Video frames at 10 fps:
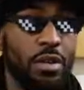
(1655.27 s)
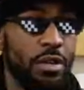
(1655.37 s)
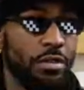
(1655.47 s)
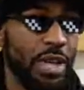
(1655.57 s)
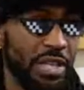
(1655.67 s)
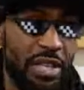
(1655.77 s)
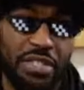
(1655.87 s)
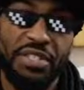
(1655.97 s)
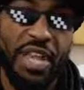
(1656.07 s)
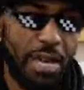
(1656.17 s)
You got kids
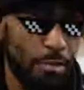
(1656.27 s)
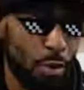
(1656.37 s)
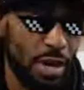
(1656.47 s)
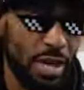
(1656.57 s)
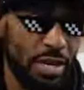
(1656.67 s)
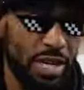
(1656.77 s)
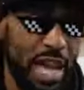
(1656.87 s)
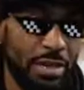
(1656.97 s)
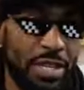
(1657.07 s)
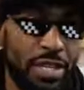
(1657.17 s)
skateboarding, you got
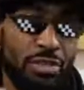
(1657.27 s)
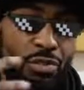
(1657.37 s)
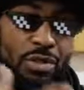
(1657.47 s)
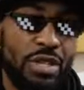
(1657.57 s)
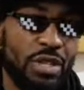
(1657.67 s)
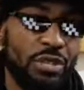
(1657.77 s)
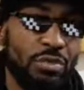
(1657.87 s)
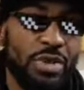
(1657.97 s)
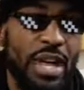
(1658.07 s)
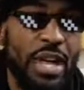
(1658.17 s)
kids doing this, doing
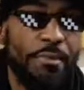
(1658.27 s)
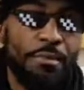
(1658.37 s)
that.